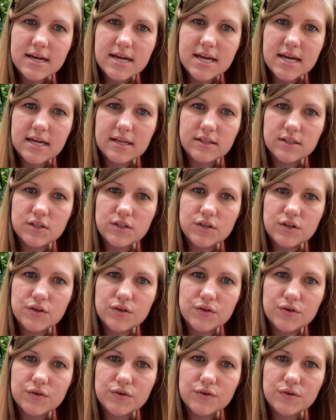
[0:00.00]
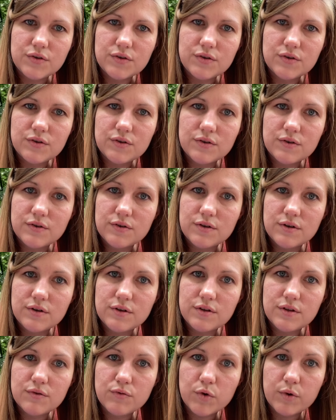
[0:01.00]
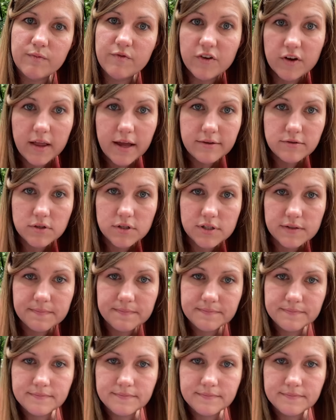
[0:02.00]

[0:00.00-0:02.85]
into the room for lunch.